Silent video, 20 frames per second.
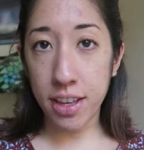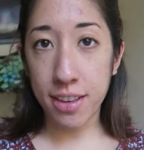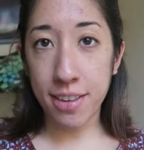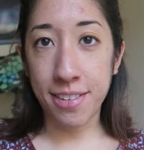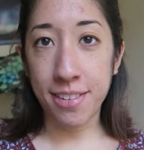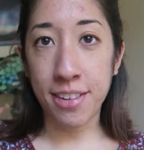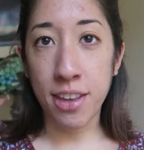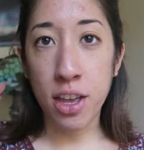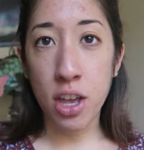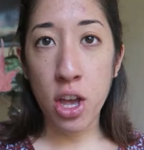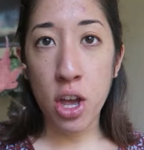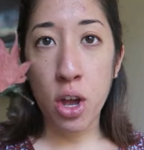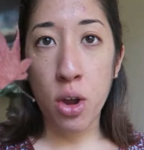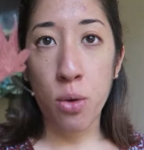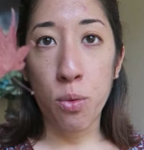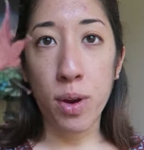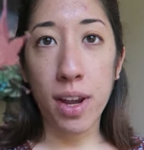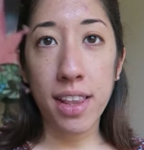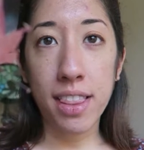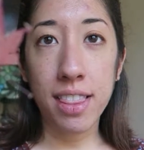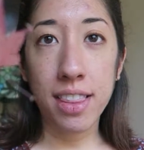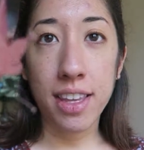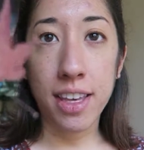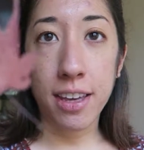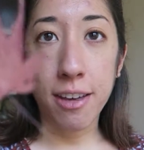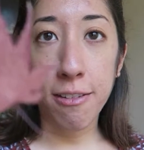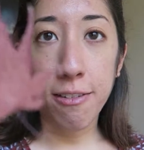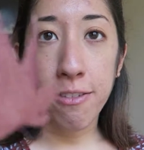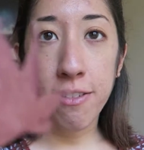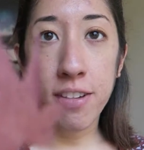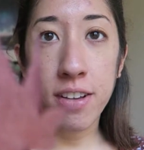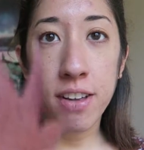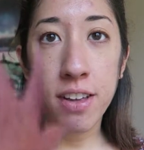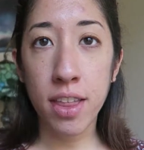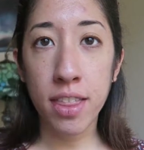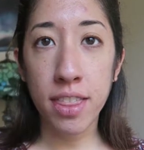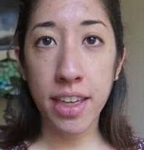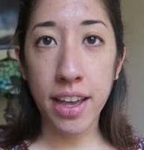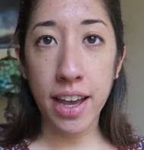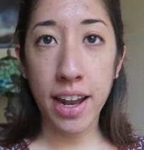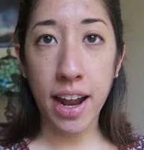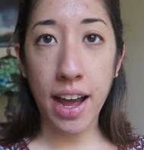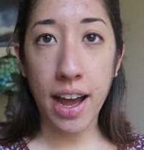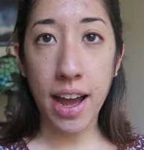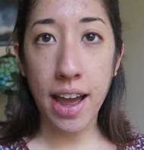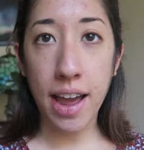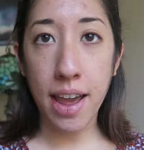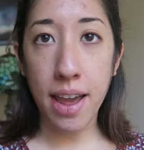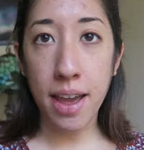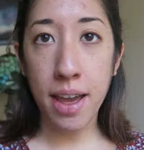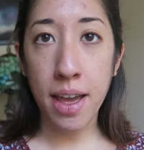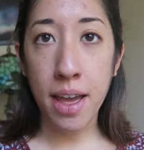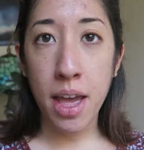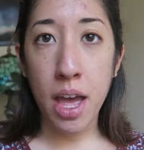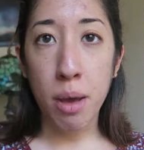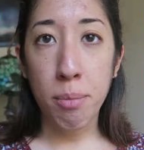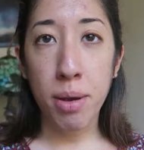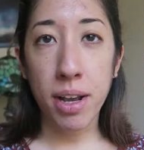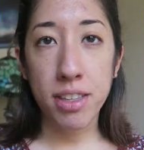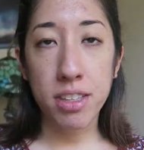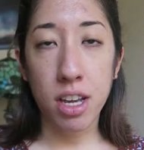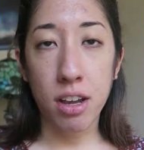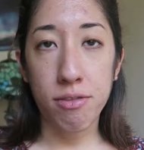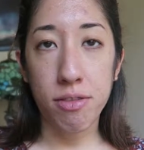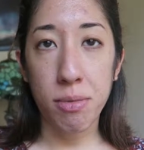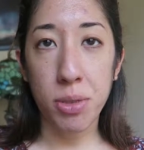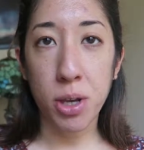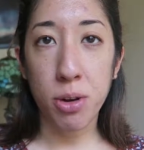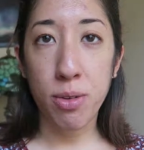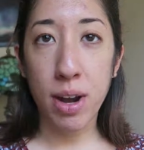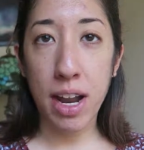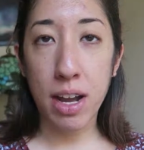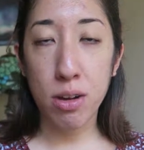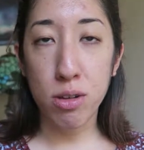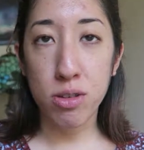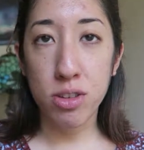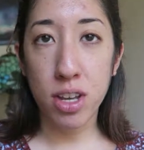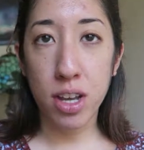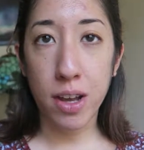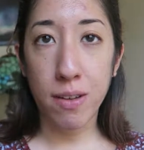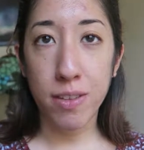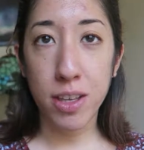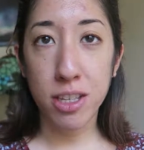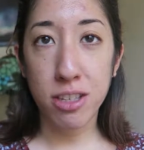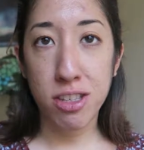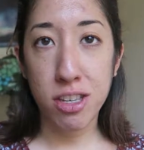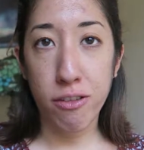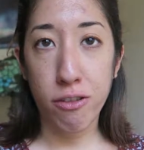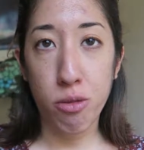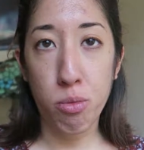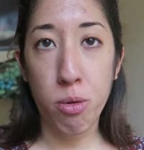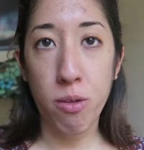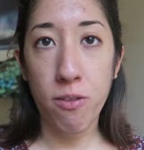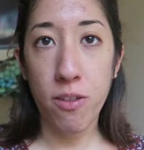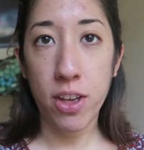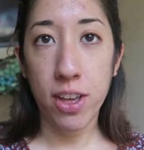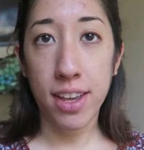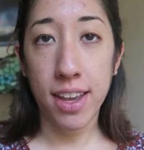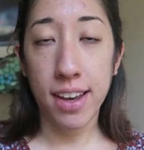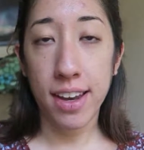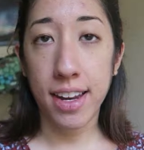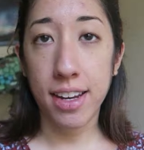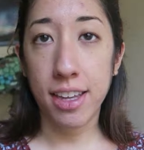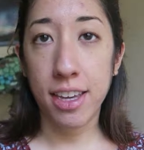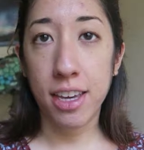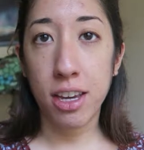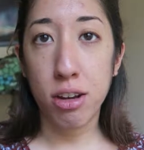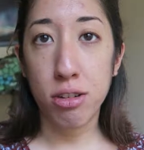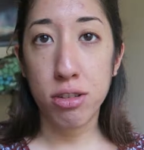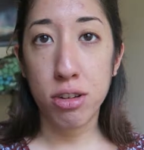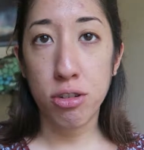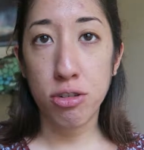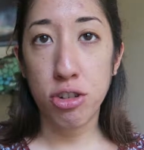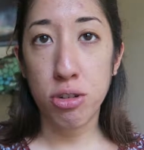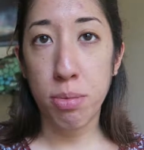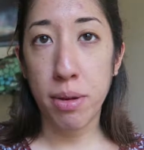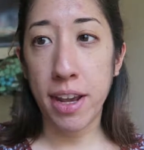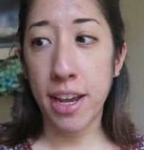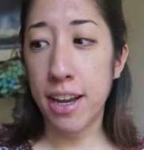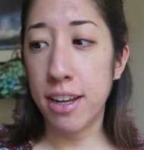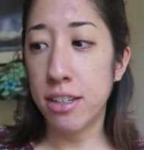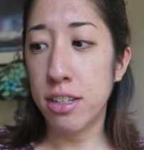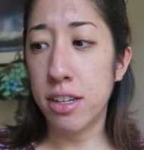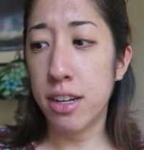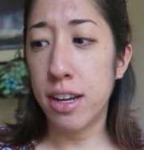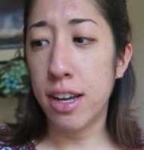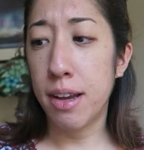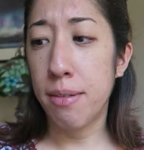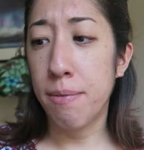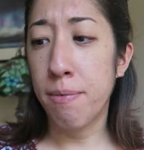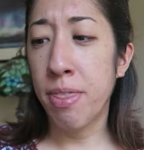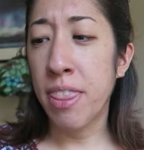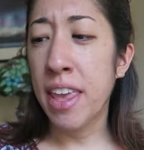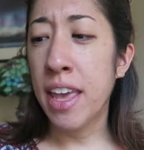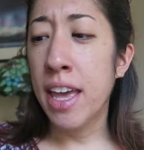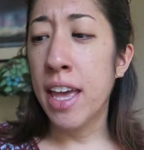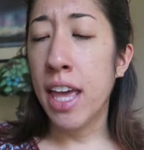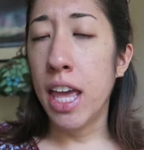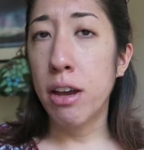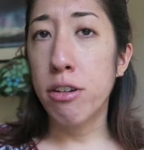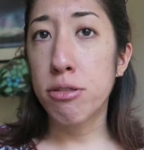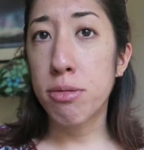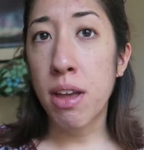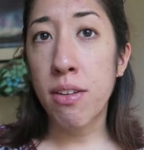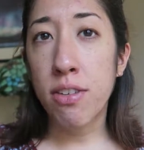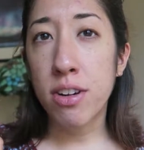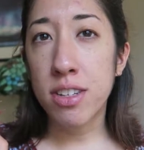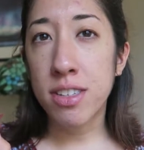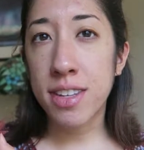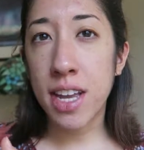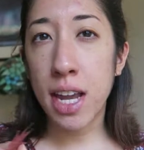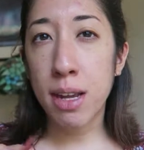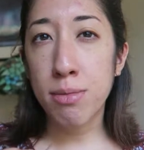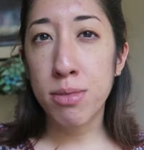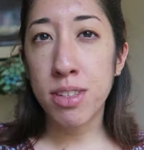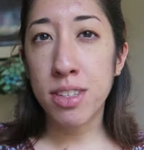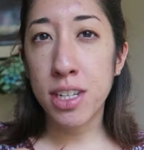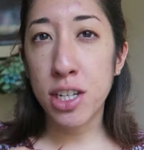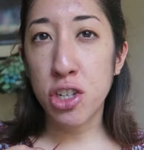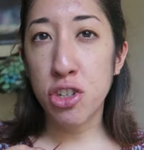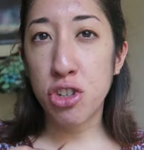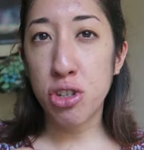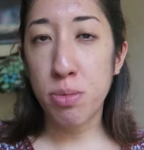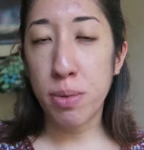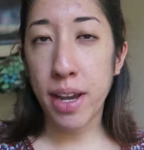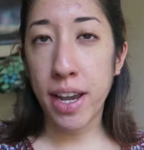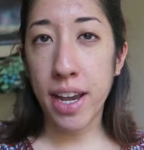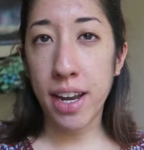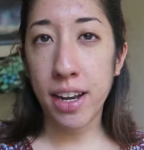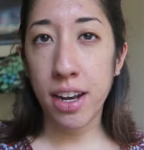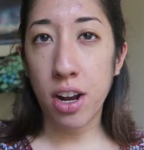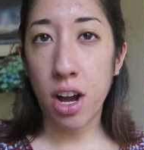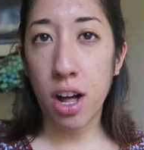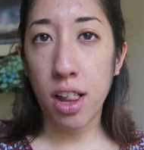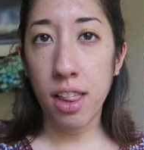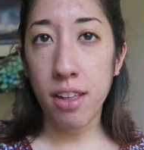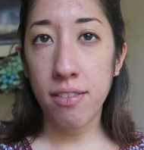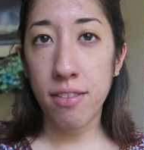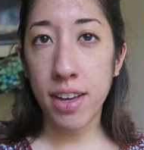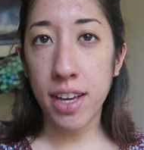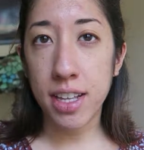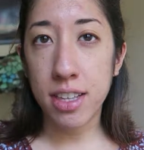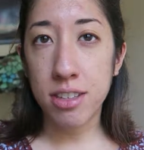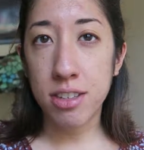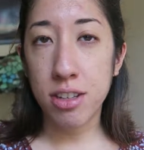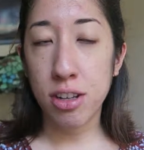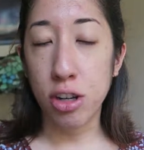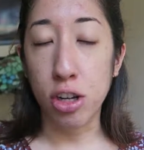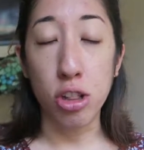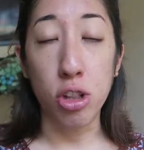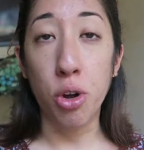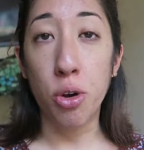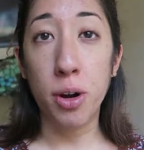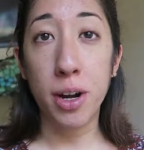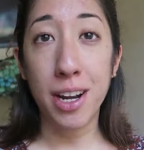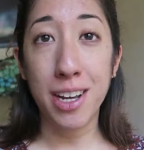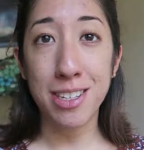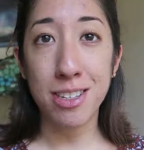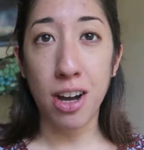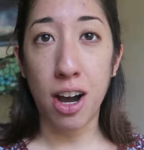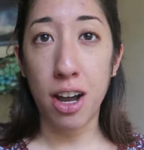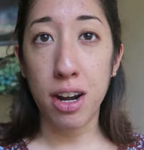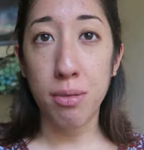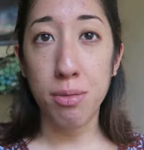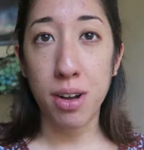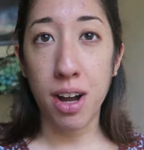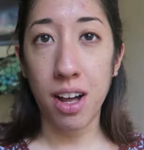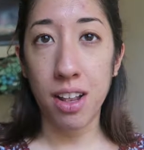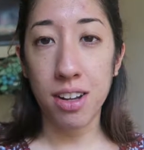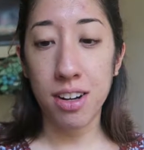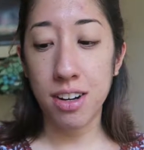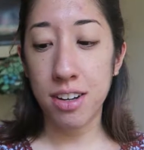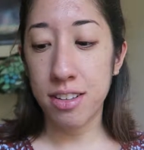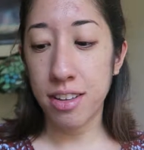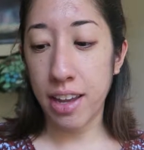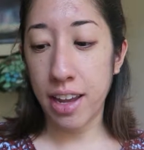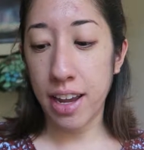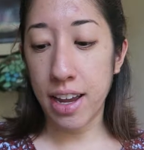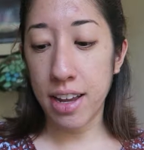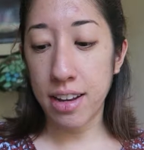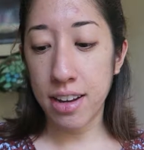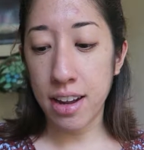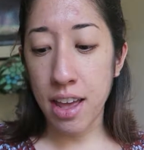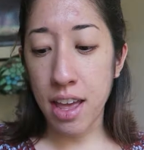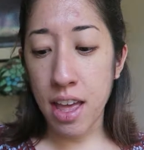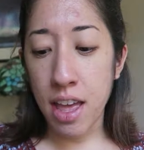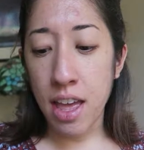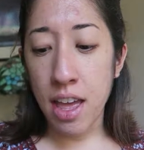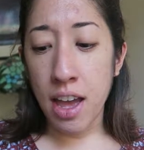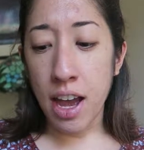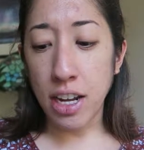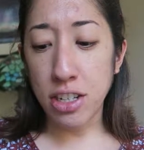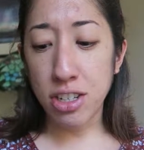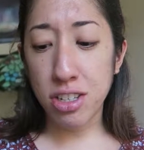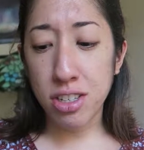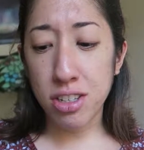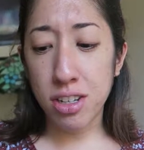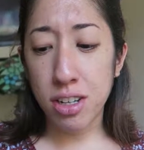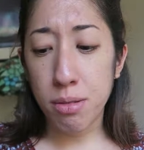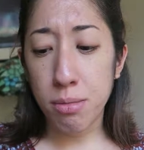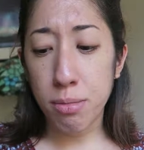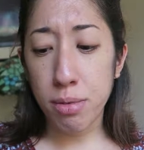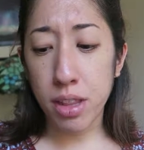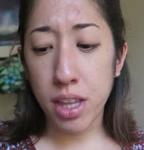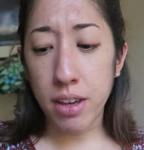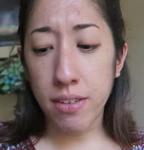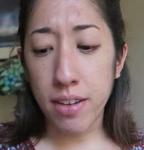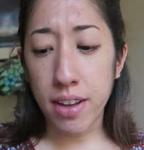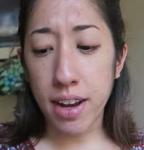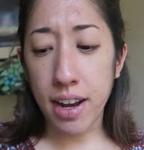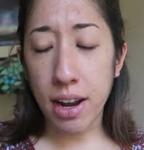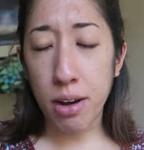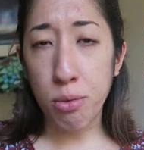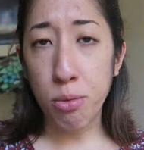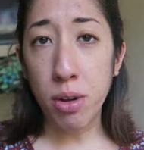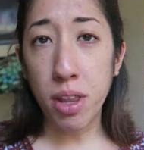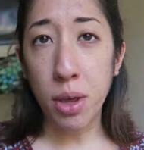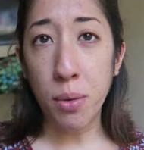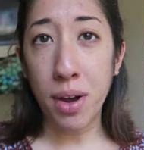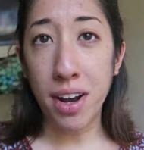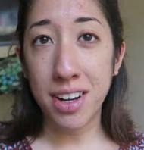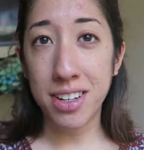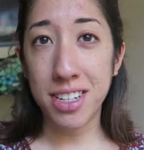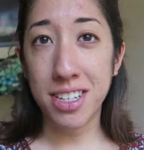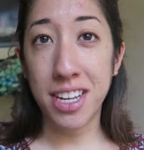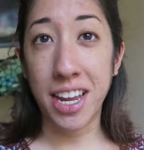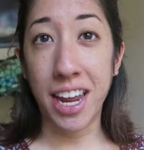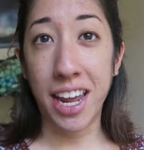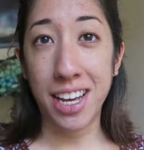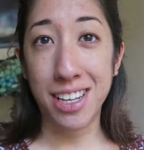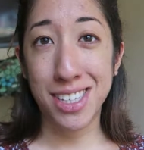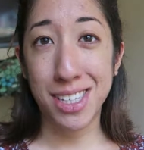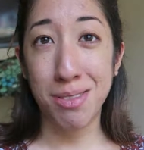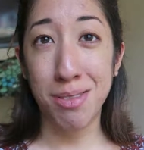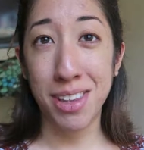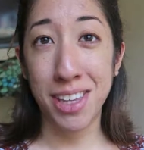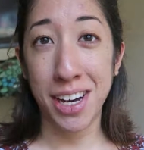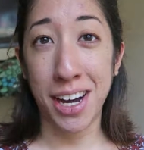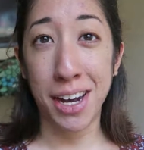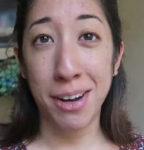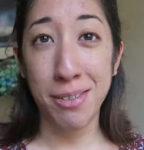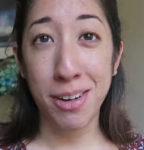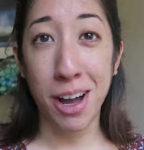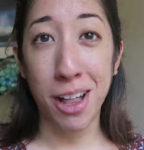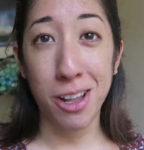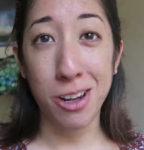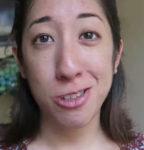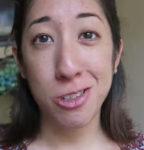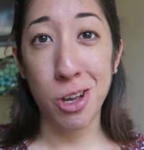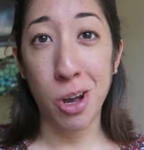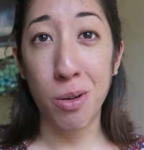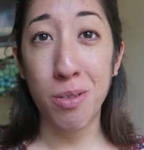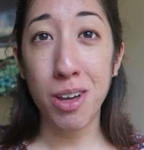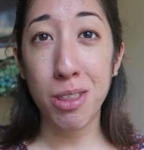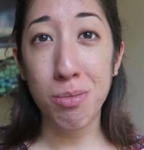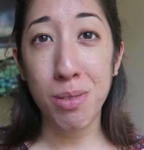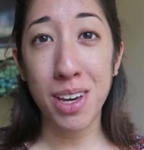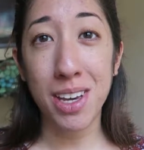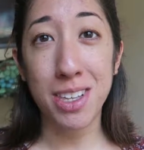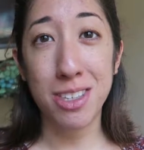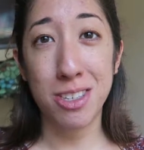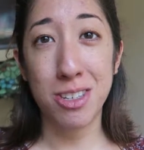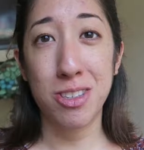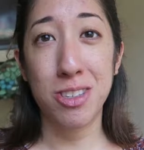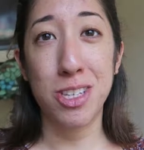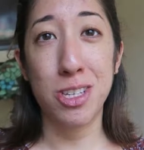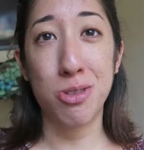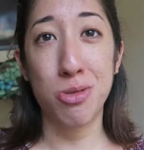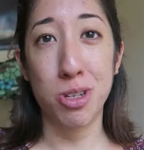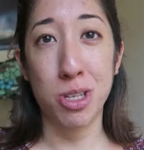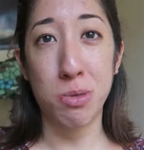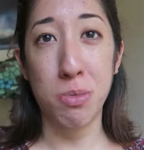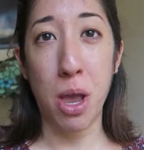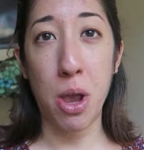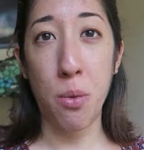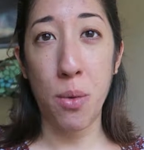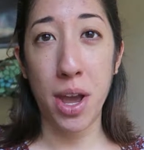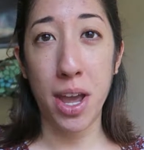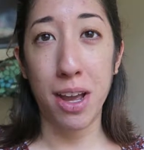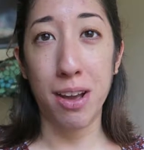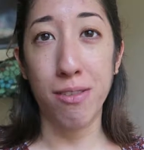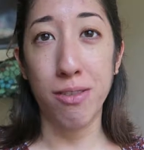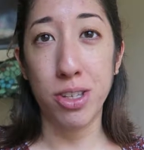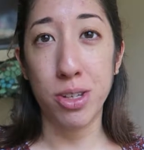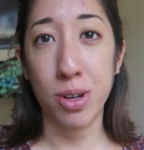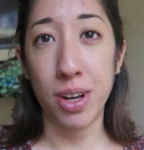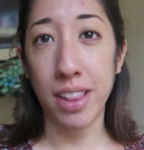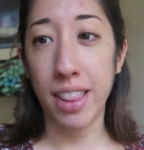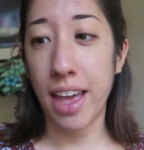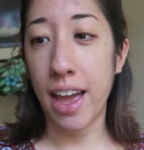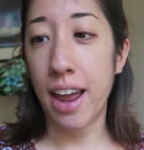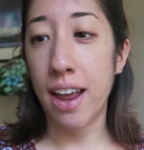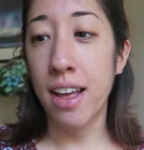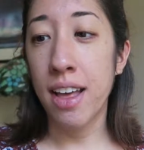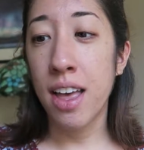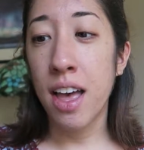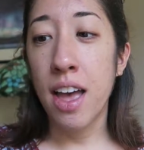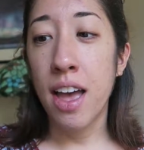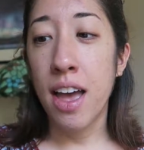this red leaf that I picked up from the grounds of the Silver Pavilion in Kyoto, Japan. It was my first time seeing Japan in all of its glorious autumn colors, and I just couldn't believe it, and I really wanted to take some of the autumn colors home with me, and so this was my way of doing that.